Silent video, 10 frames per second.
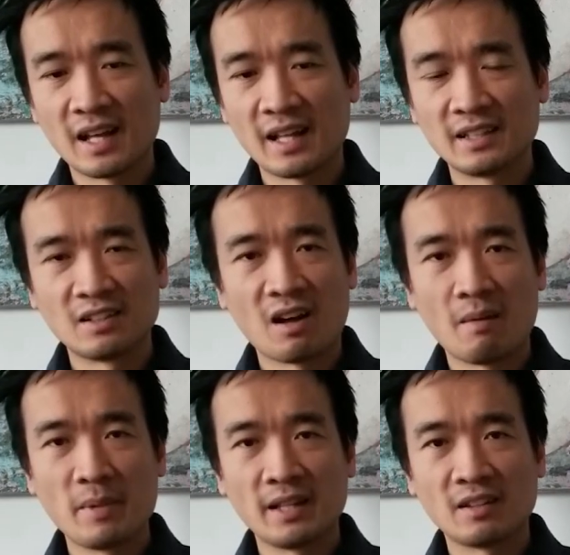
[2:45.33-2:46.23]
how to
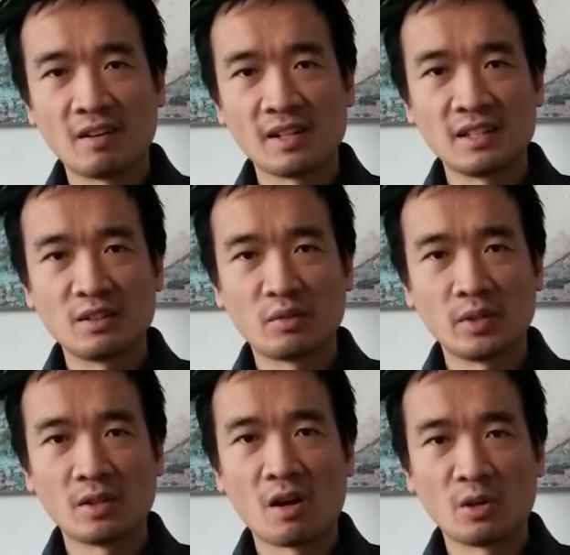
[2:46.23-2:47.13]
not make the audience
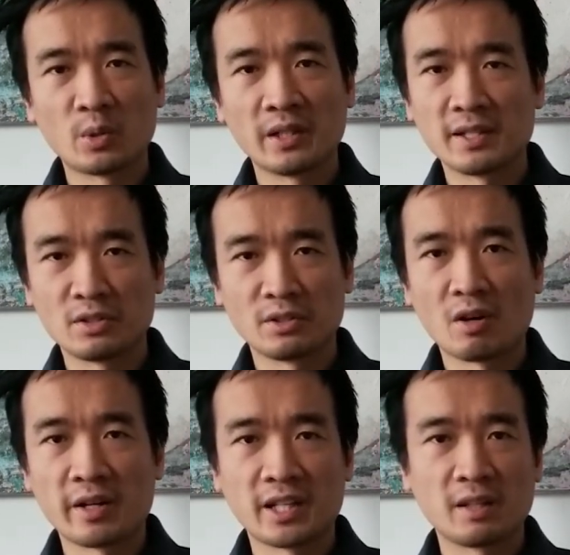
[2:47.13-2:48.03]
feel awkward as you're
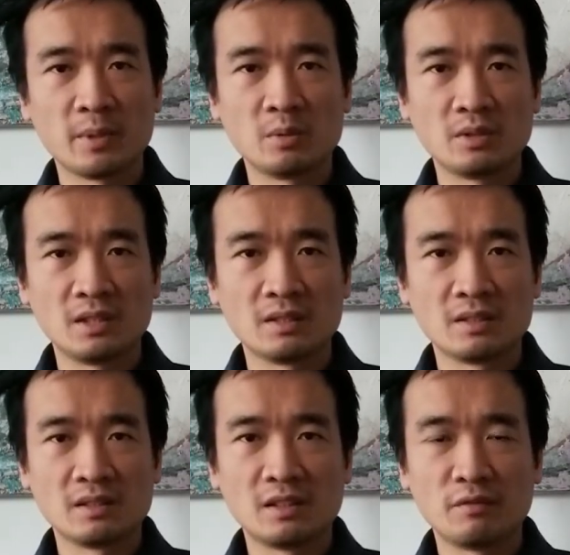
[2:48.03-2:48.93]
talking about
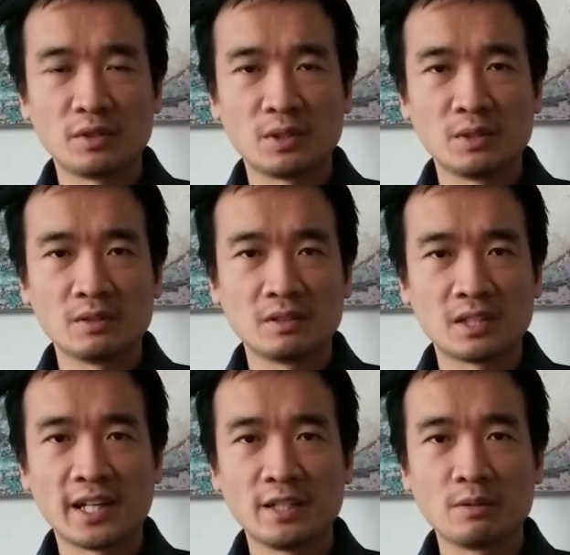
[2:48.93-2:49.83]
these difficult
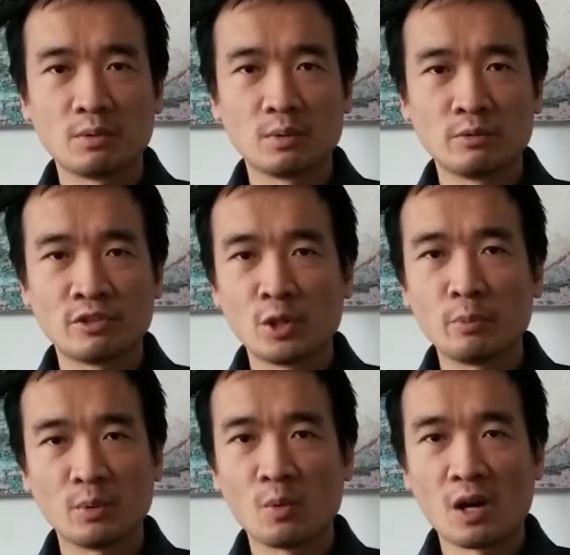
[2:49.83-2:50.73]

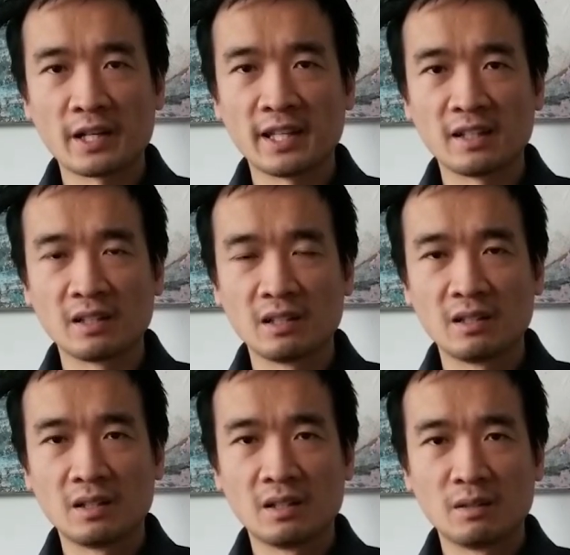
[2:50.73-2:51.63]
tightrope walking
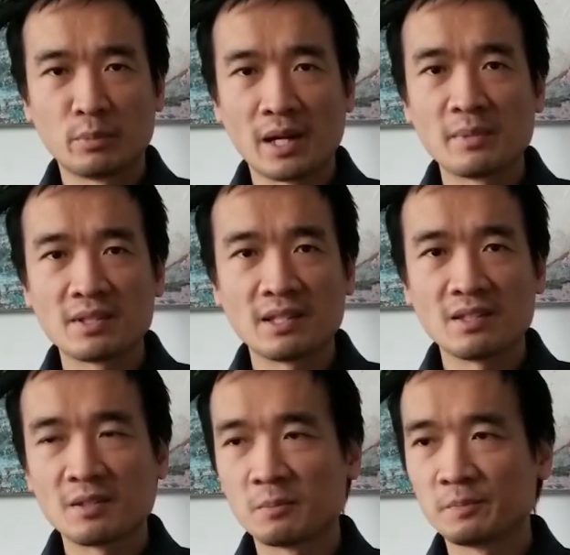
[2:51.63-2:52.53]

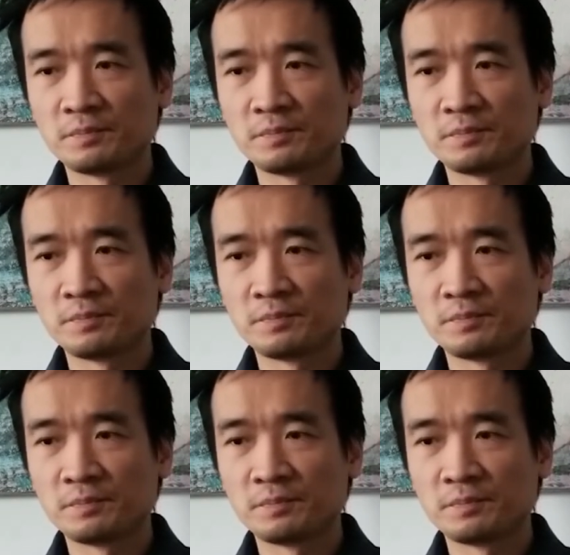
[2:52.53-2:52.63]
premises.